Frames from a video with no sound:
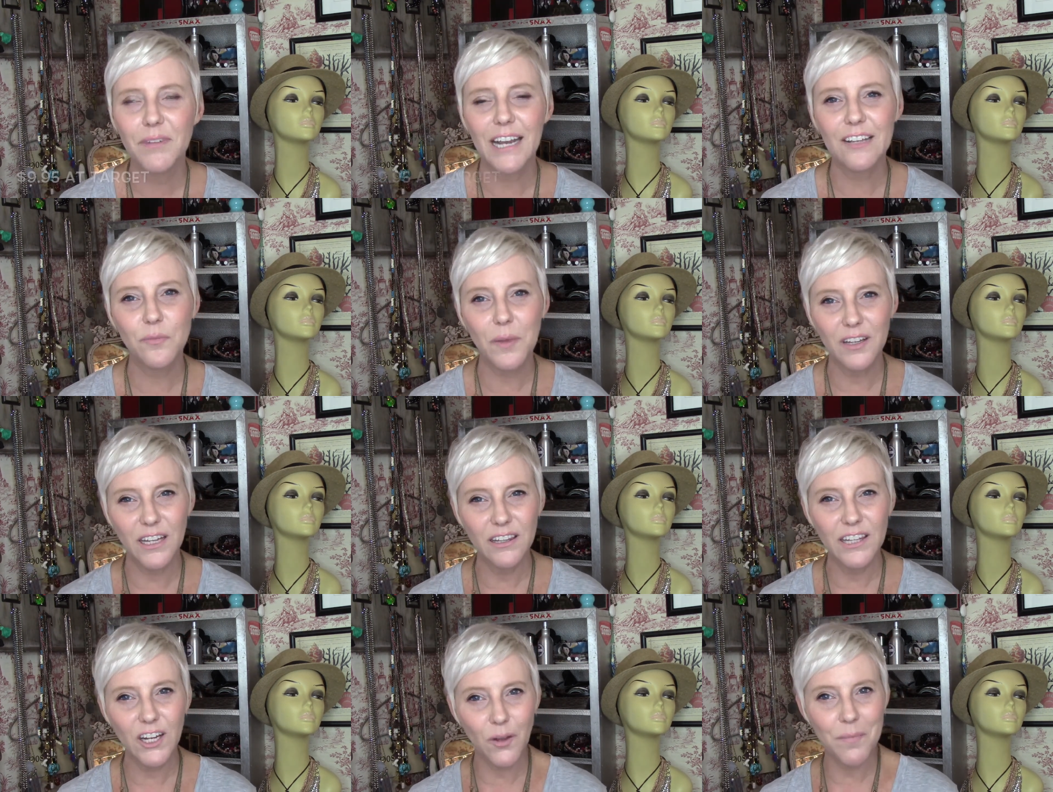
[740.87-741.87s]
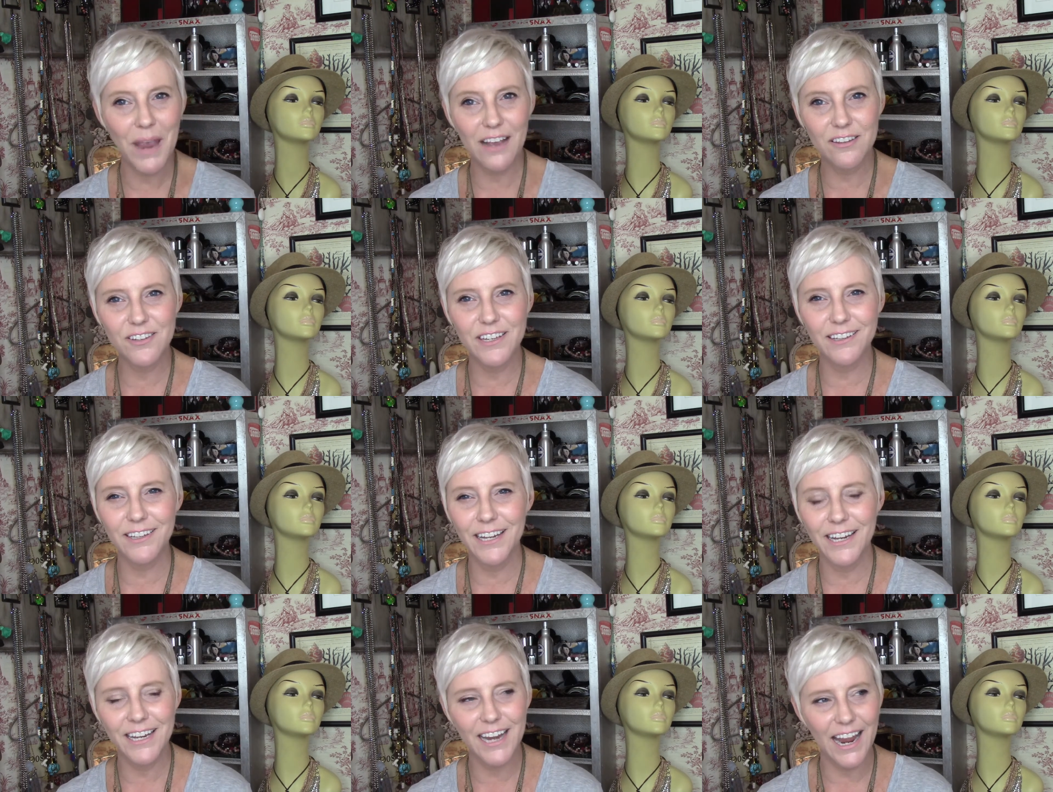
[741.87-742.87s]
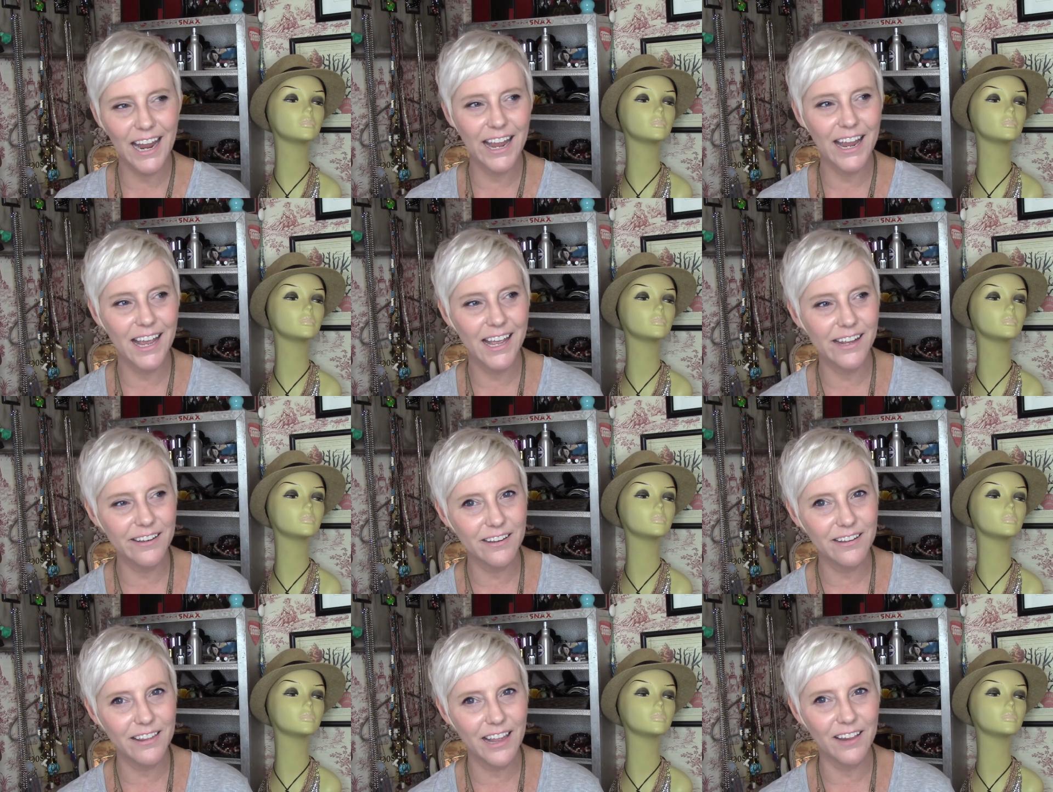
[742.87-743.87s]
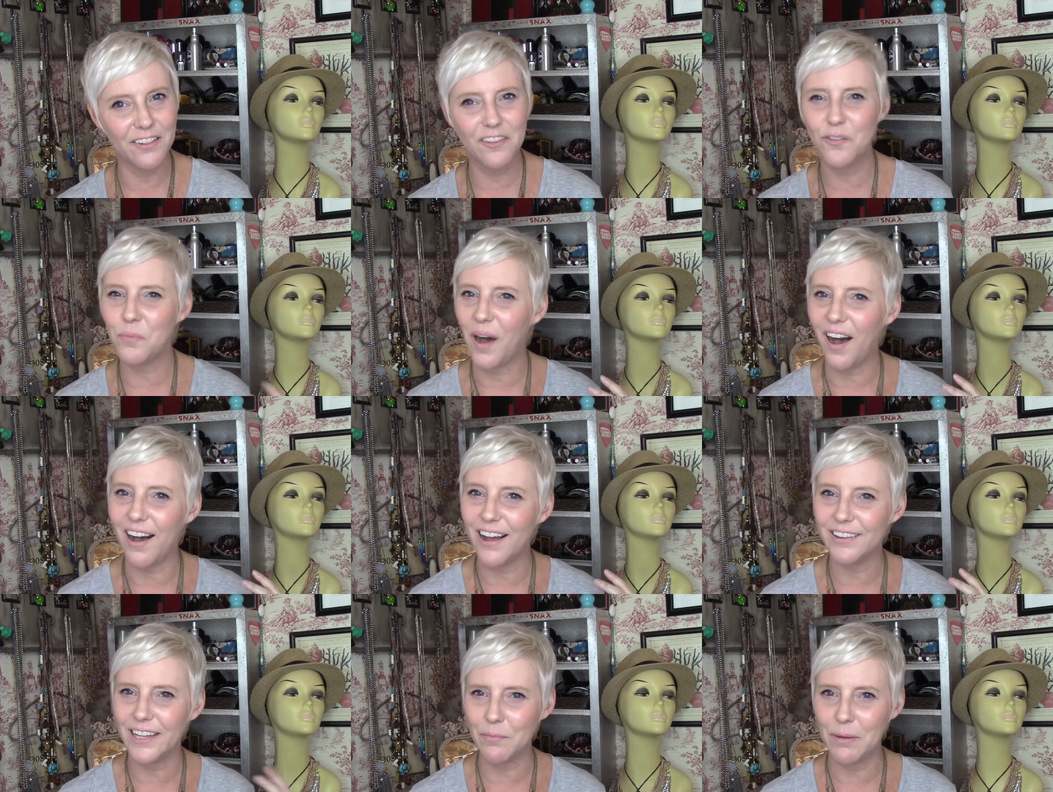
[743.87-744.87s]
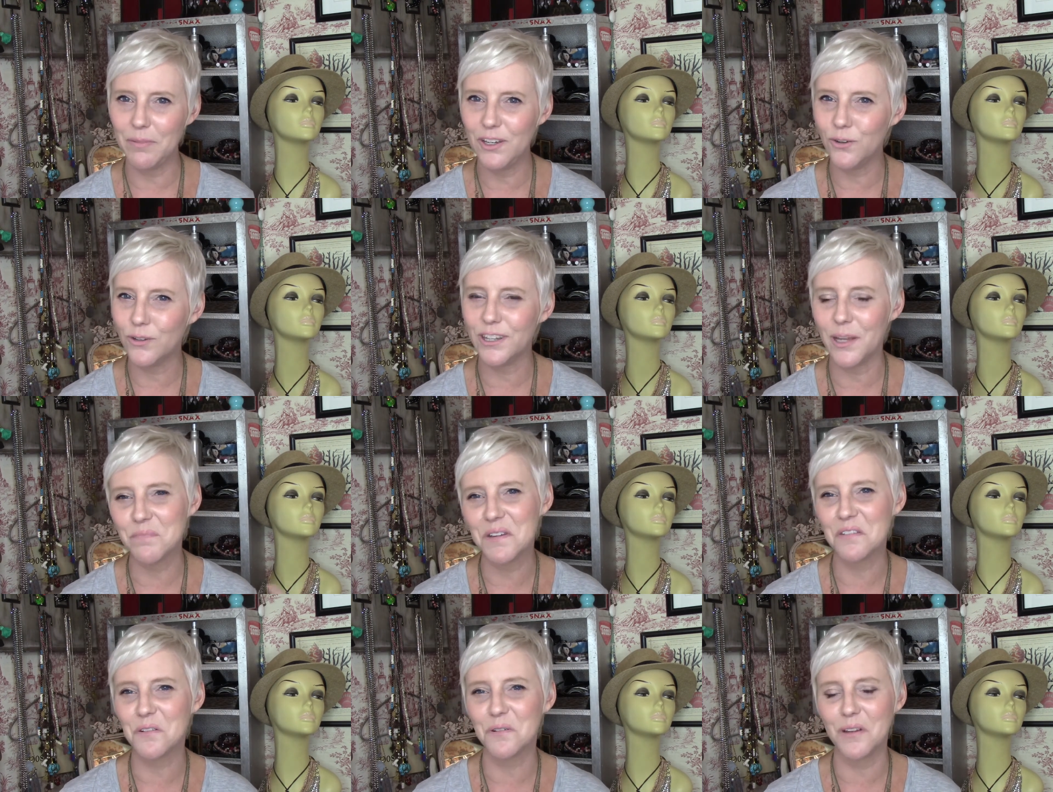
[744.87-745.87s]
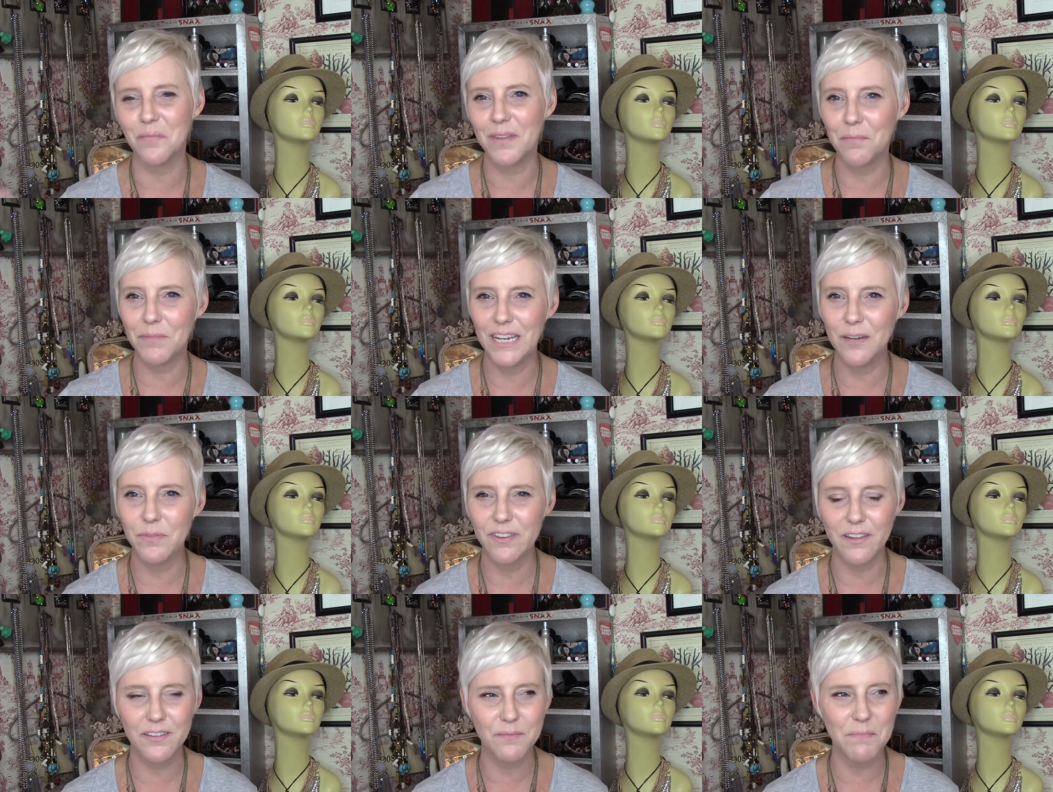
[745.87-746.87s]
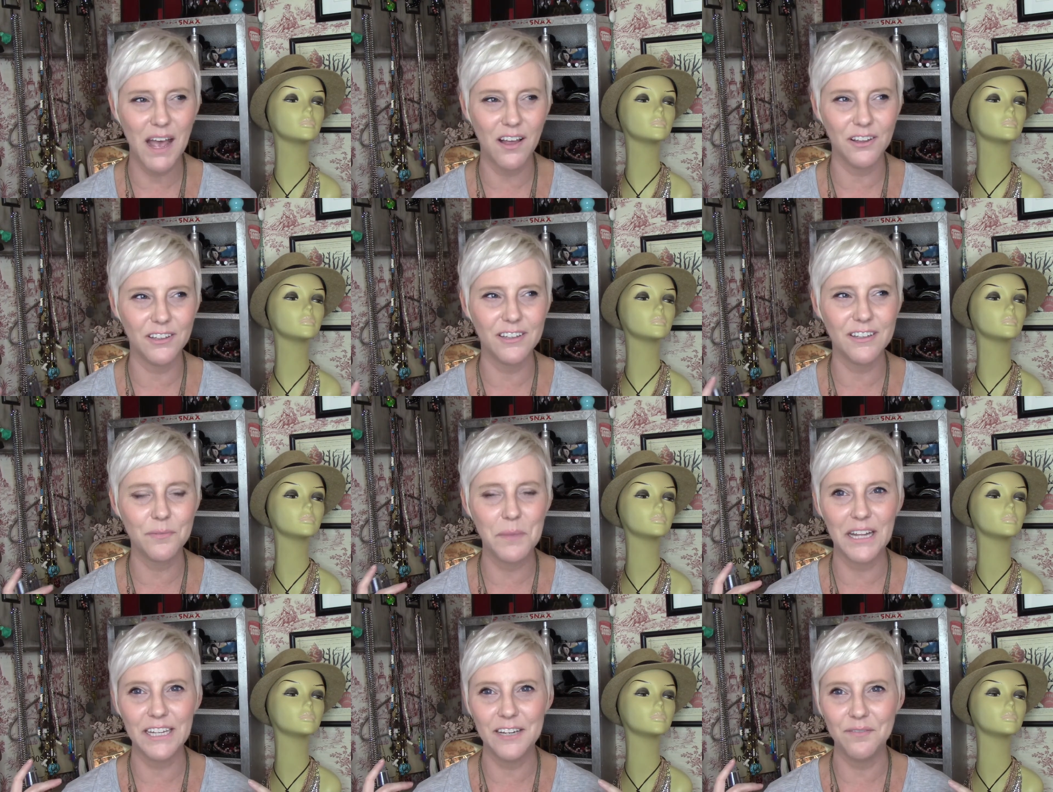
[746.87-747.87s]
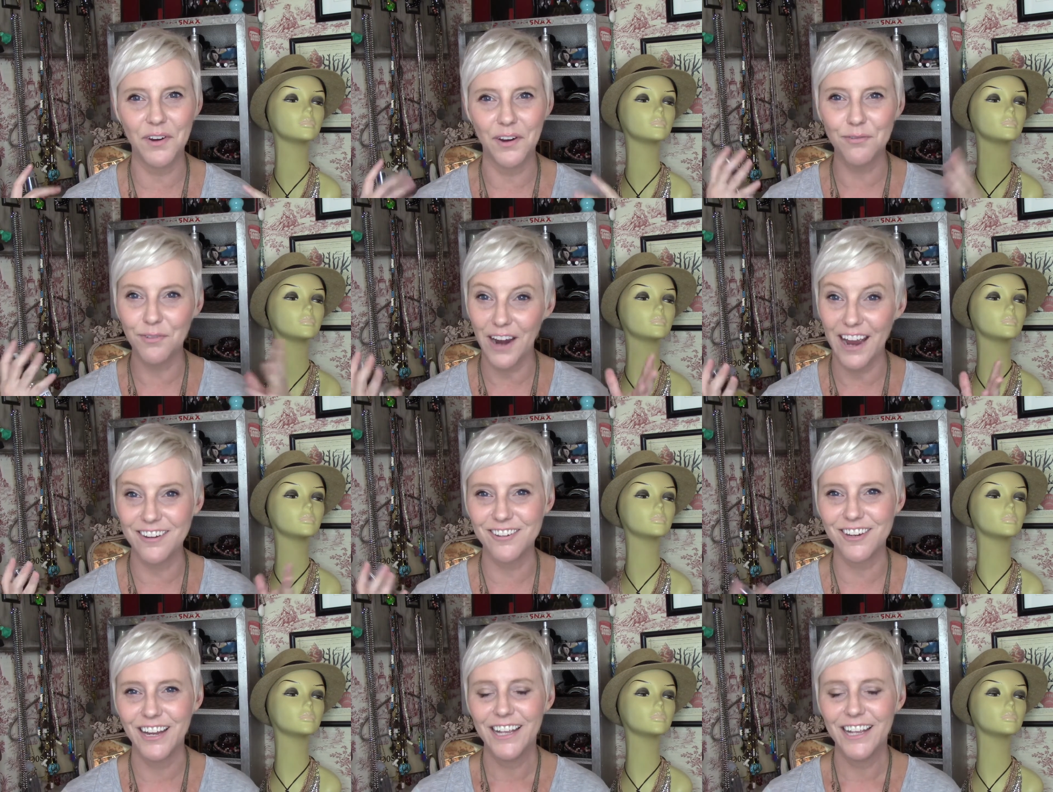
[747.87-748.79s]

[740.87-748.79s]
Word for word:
Speaker 1: I smell a little masculine, and then spa, like maybe eucalyptus or something that keeps the smell smelling very fresh.